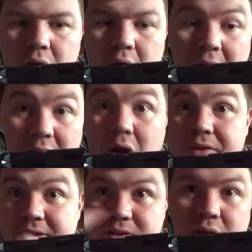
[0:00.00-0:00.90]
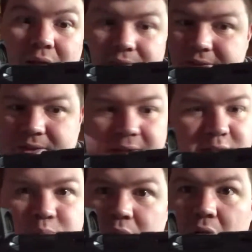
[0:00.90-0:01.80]
and on this
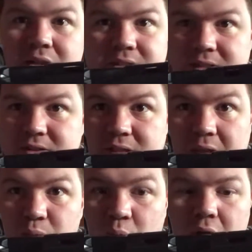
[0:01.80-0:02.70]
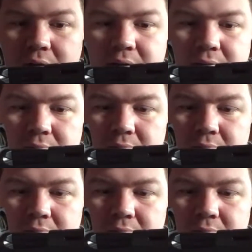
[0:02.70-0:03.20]
light's been on since day one.